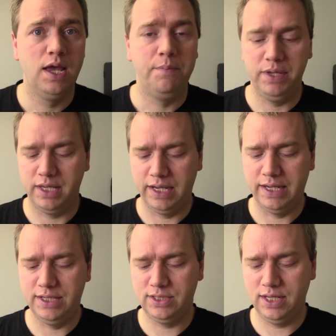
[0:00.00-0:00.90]

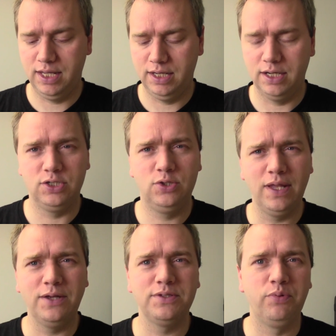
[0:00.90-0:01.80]
Because in
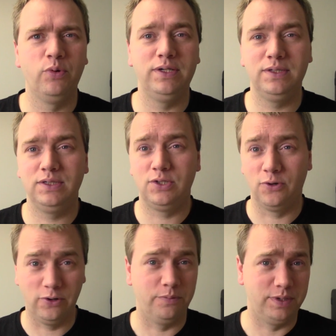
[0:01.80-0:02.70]
2,000 point
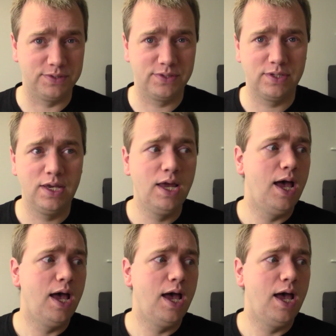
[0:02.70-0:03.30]
tournaments,